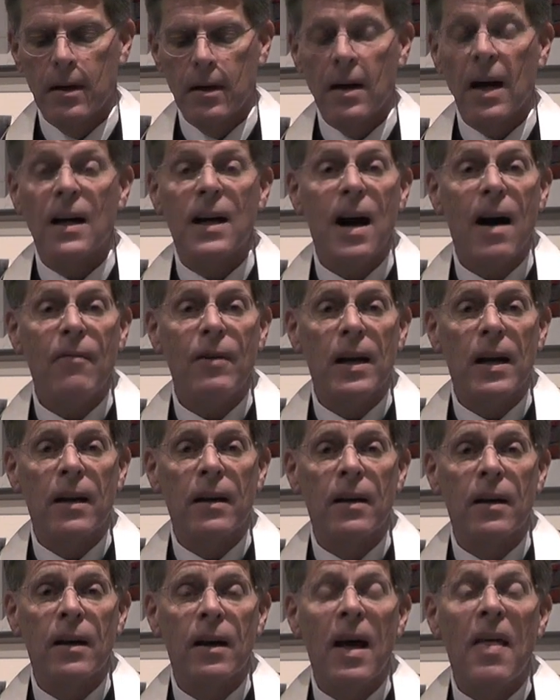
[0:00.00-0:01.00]
a
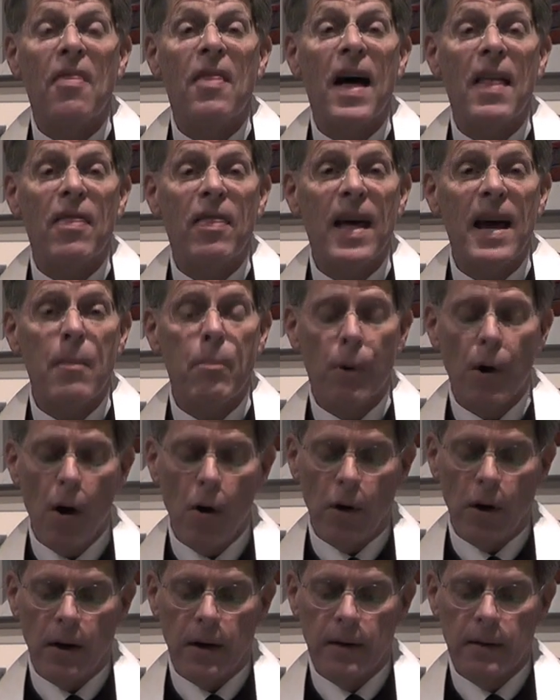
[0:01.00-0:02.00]
covenant that they
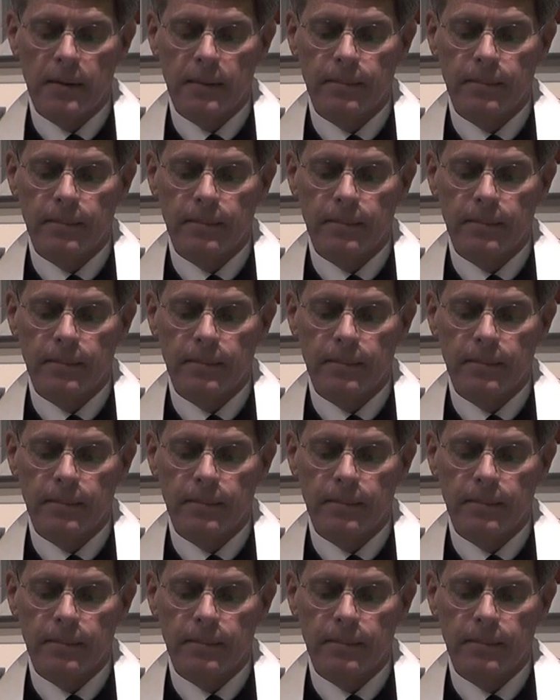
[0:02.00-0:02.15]
broke,